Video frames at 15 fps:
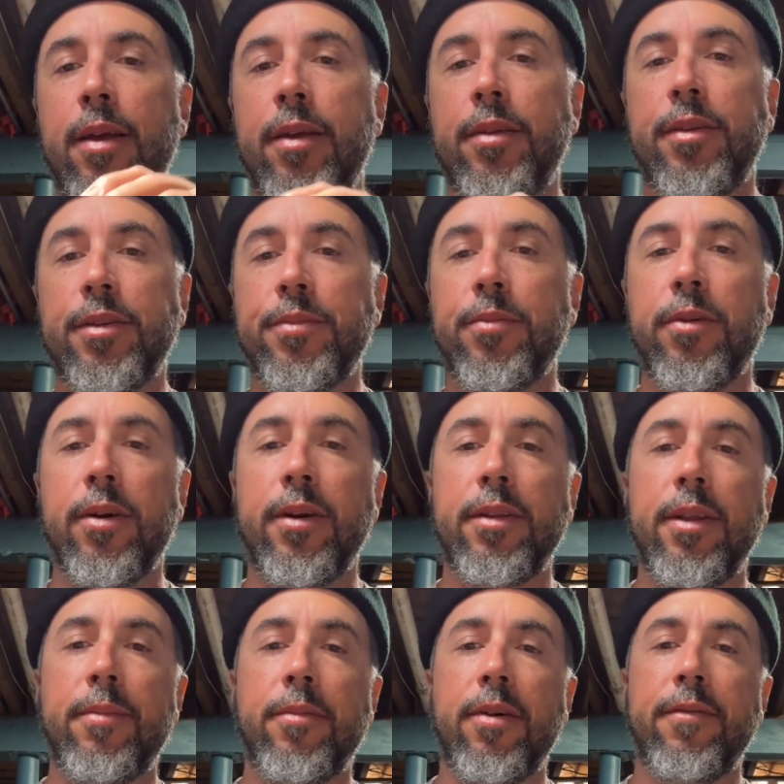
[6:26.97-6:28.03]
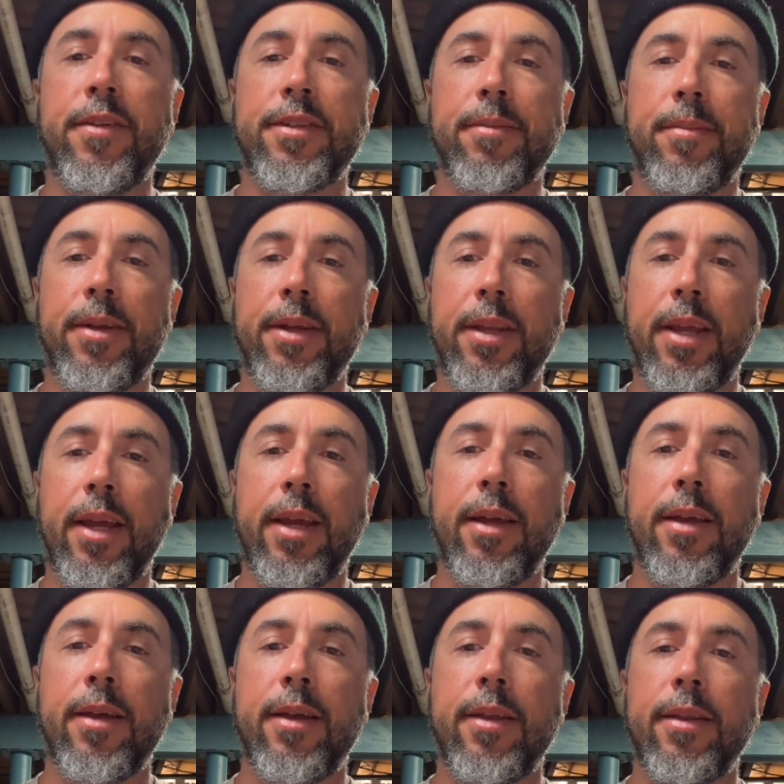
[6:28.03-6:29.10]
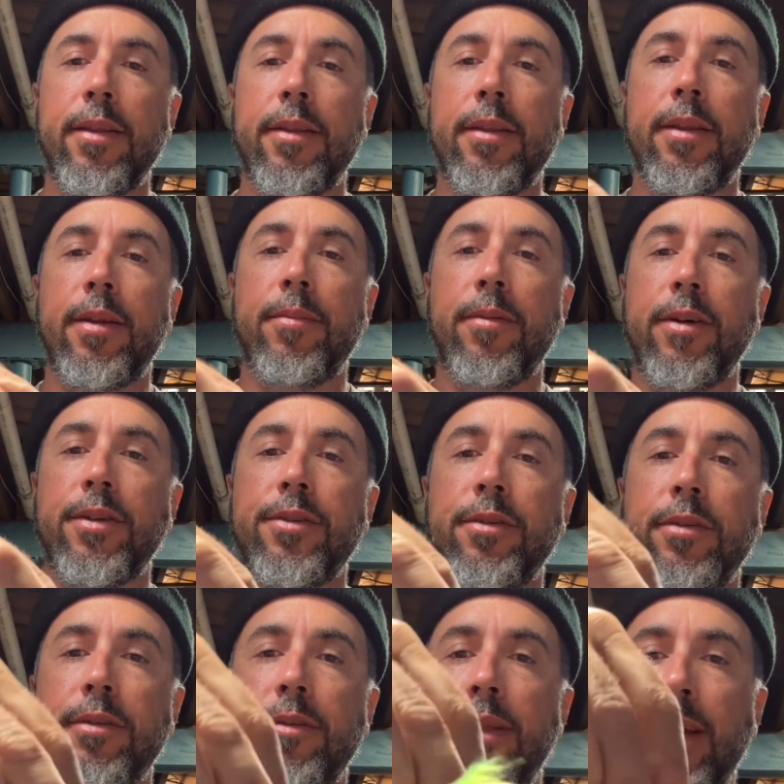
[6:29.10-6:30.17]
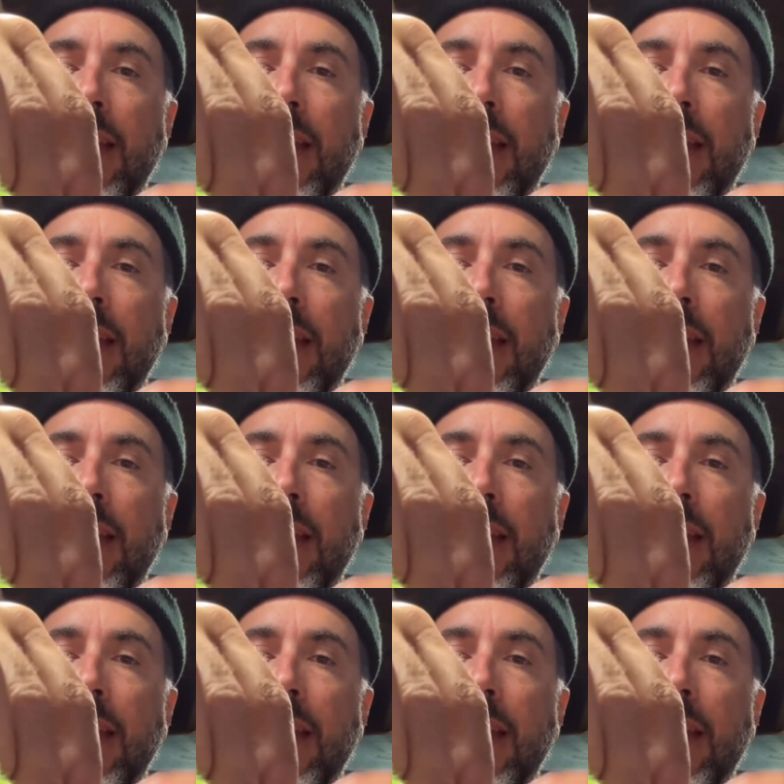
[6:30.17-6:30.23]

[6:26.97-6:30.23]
Just a little more visibility, a little more true, like